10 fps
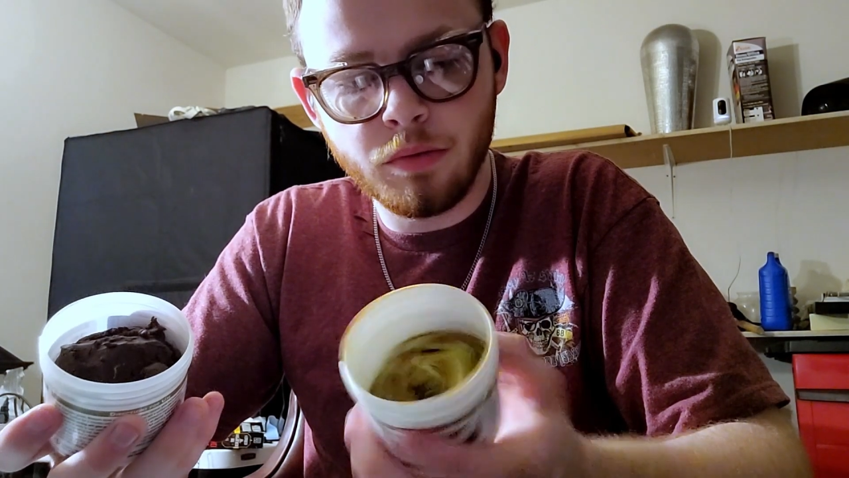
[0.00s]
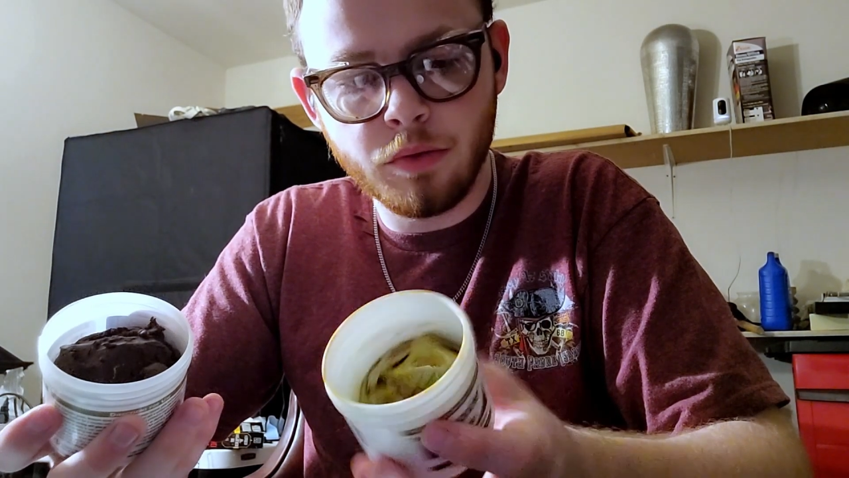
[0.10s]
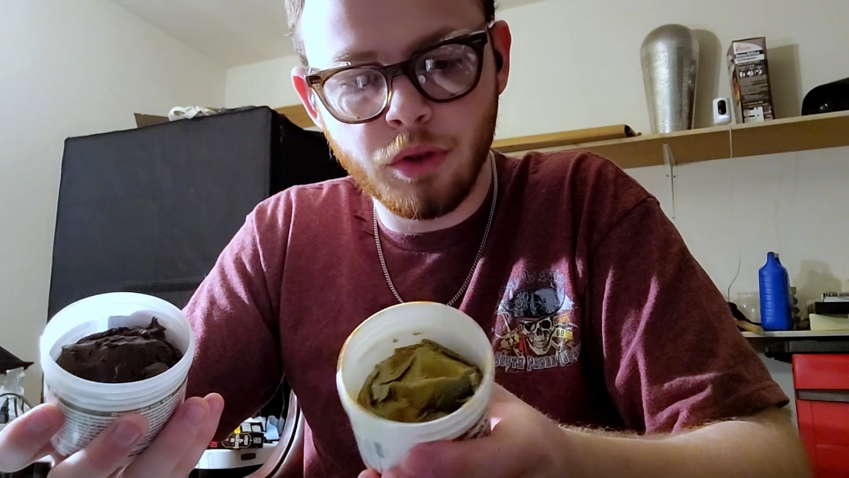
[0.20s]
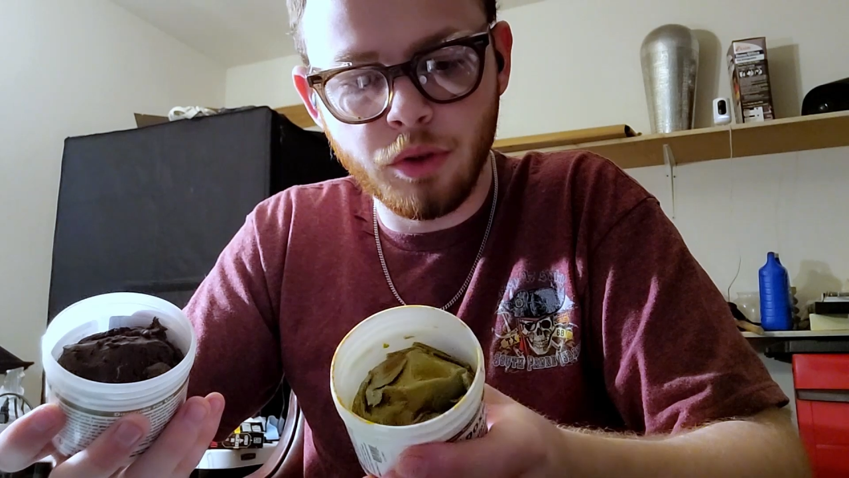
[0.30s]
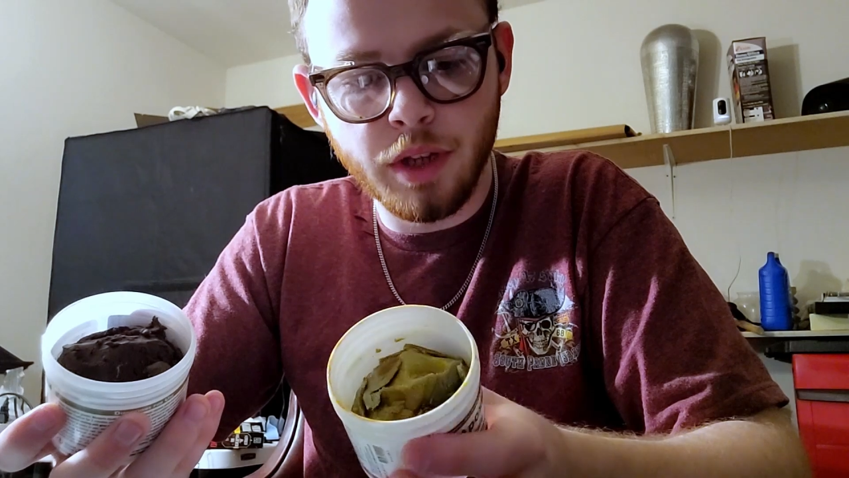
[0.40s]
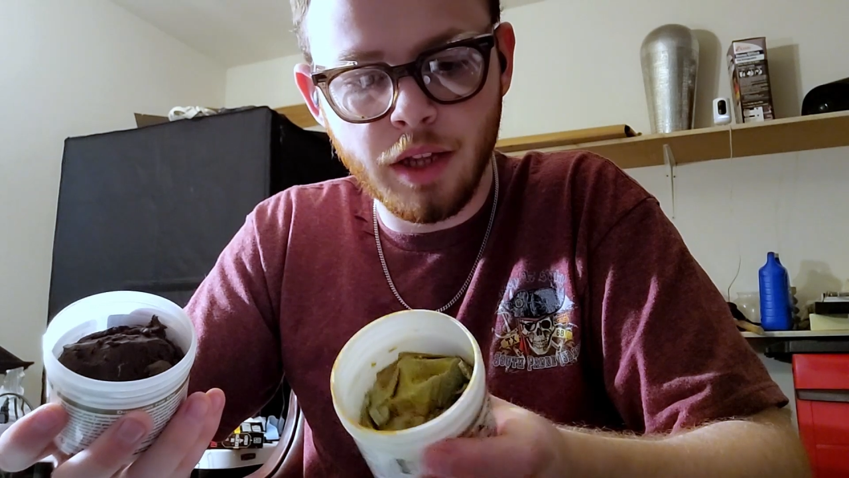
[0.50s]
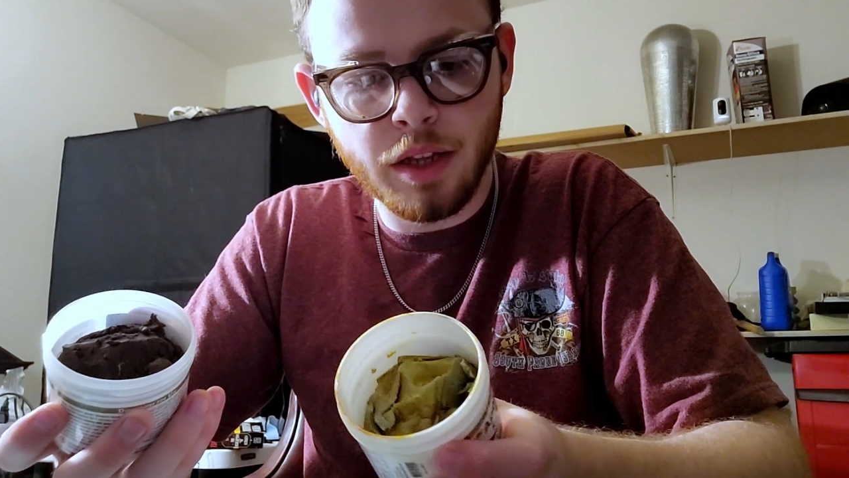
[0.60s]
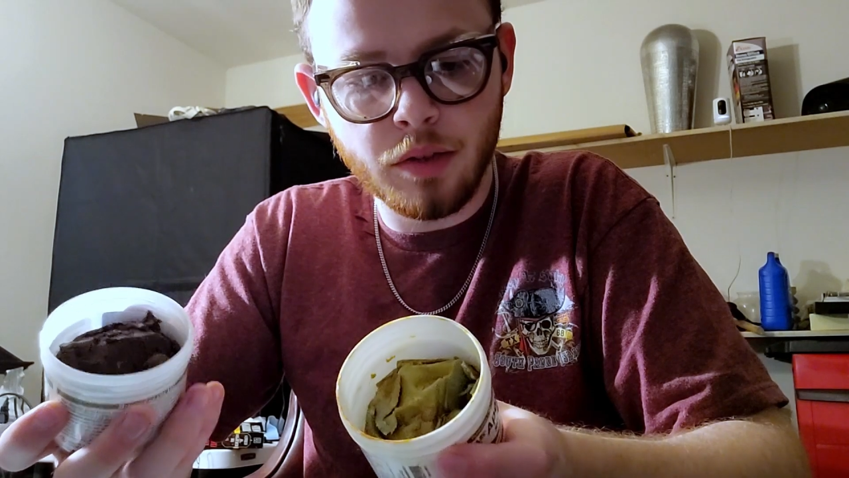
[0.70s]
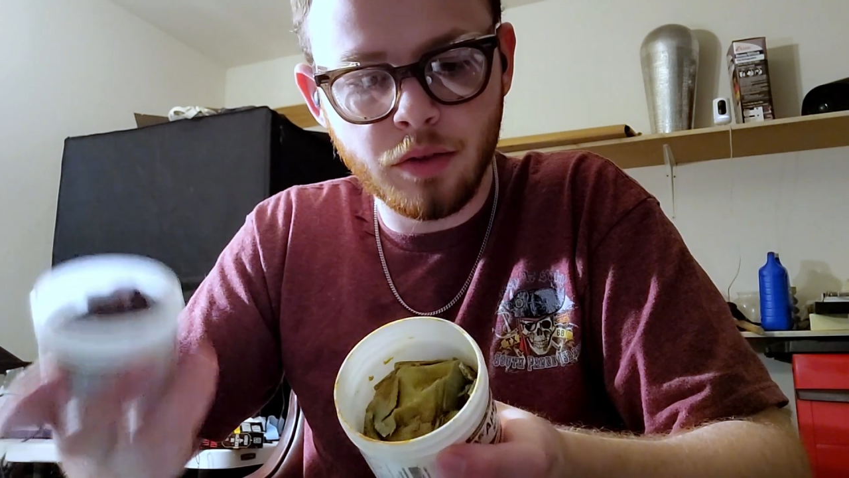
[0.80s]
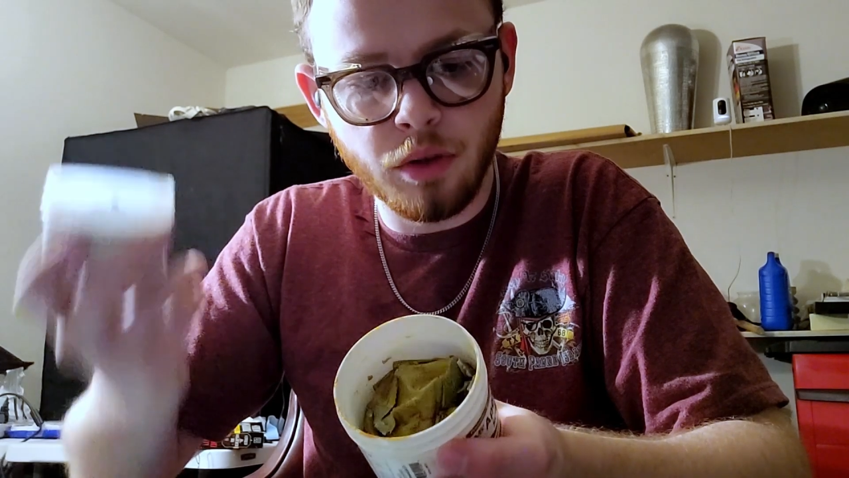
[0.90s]
So you take,
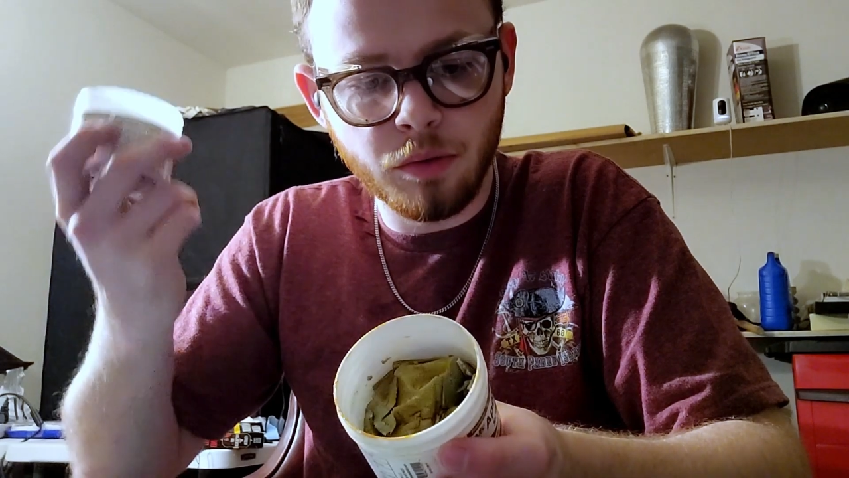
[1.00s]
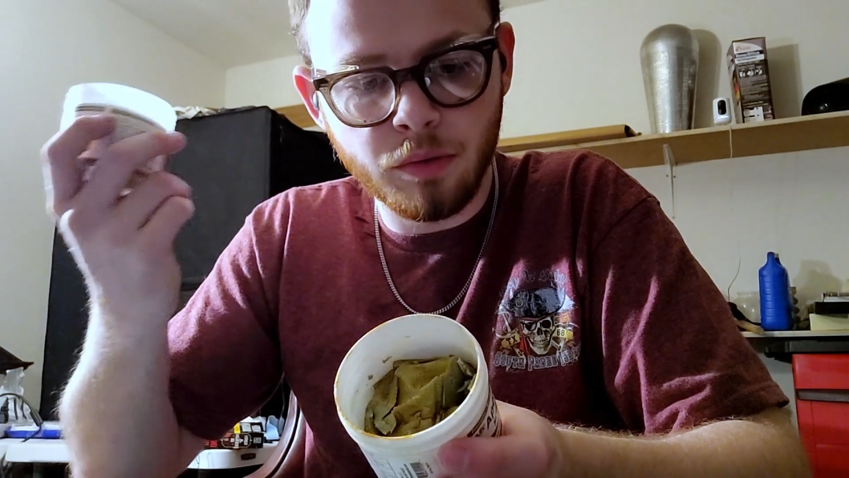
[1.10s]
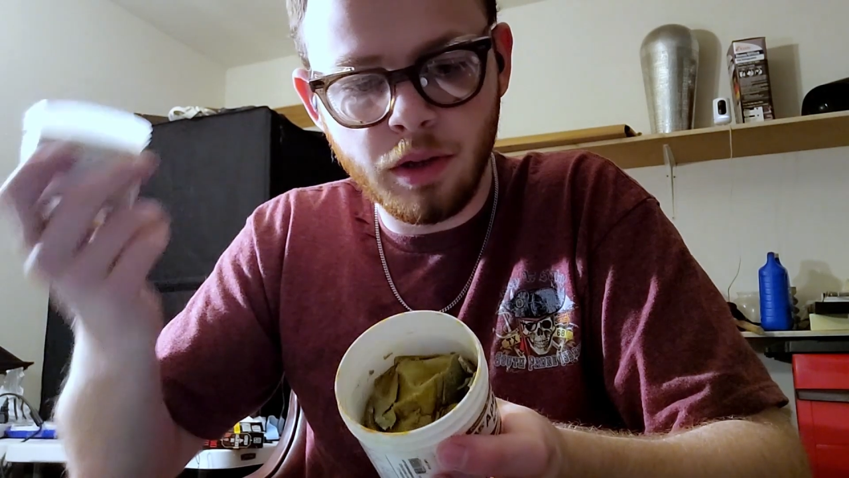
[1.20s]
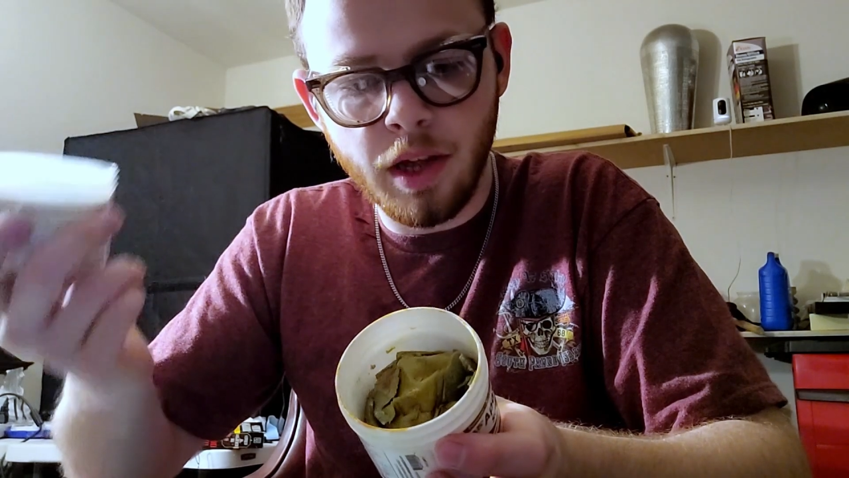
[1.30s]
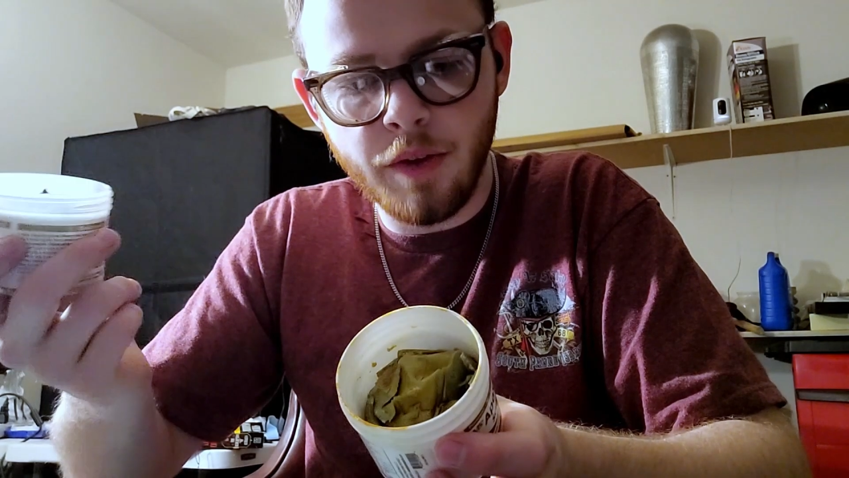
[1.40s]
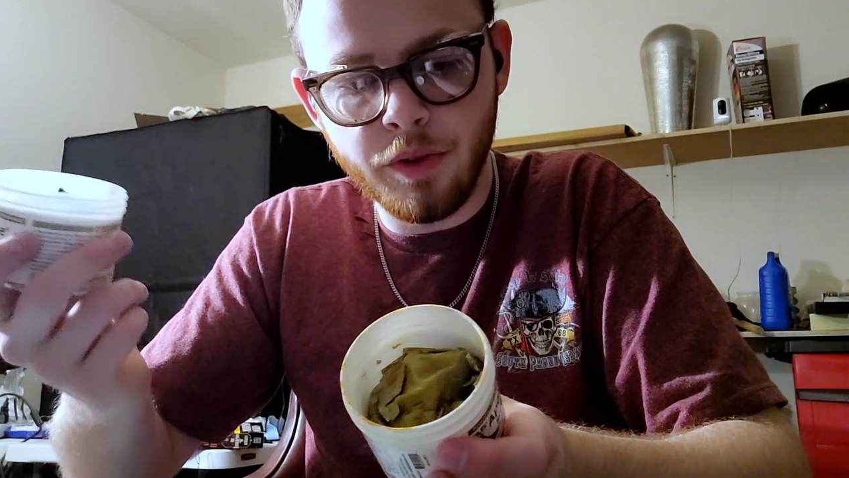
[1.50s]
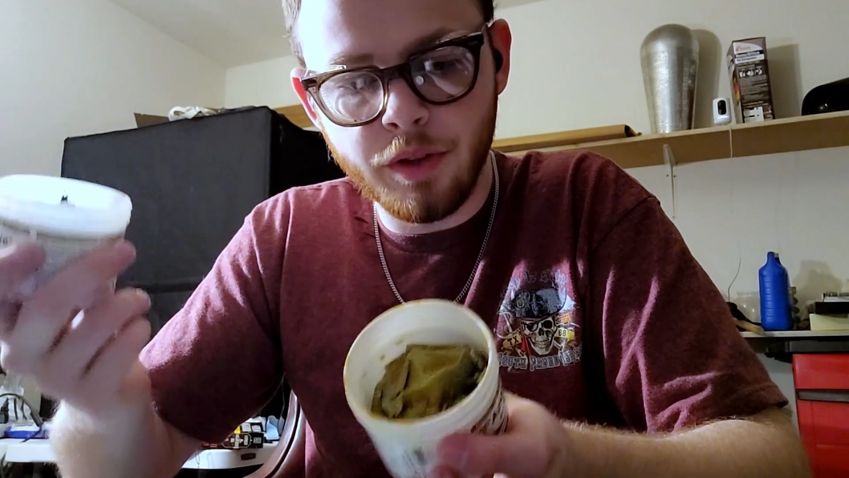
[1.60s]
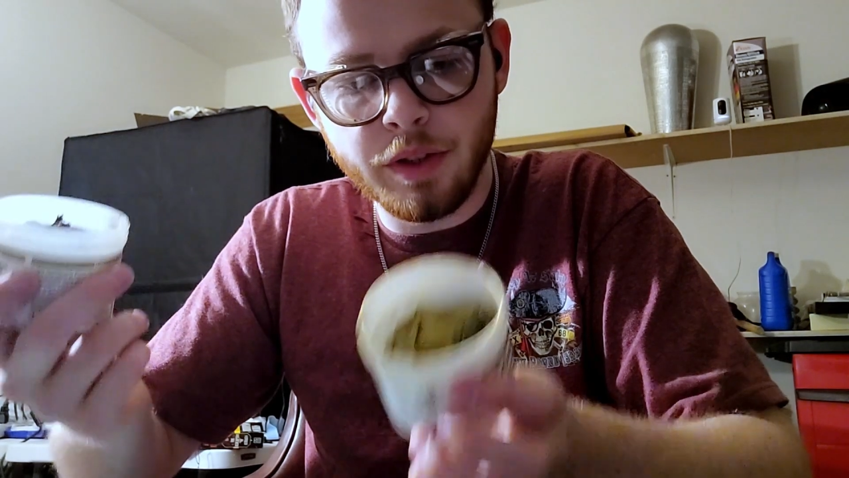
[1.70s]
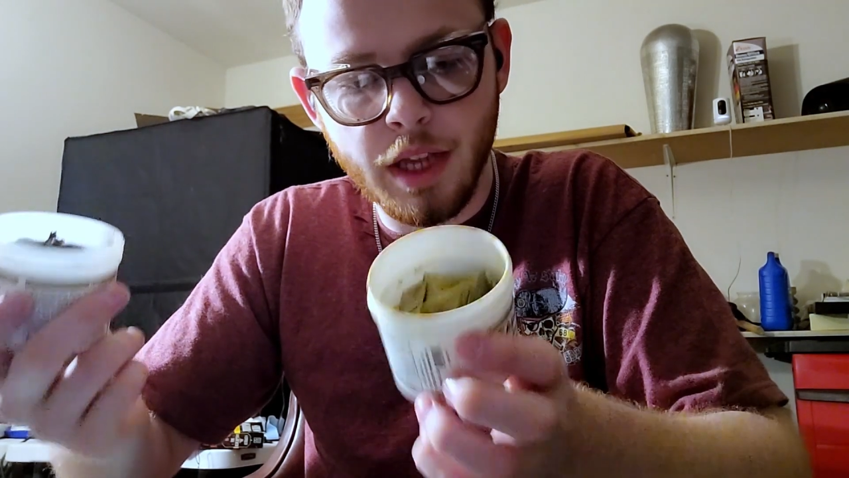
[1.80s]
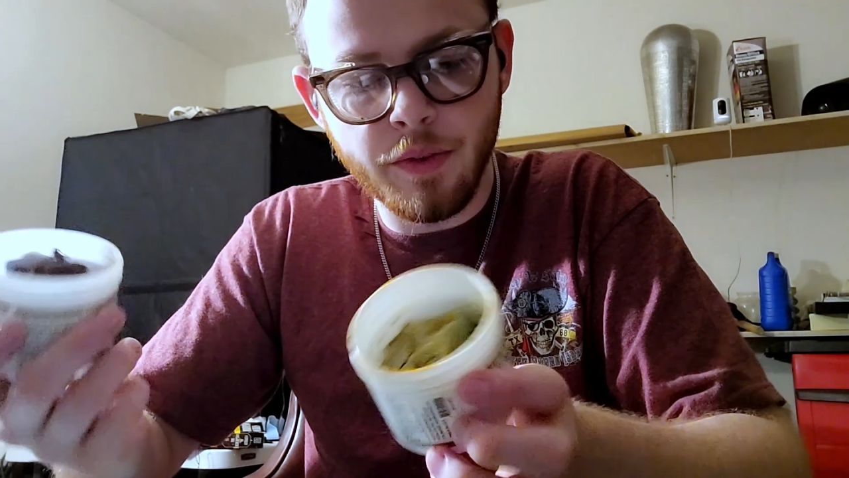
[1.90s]
half of this,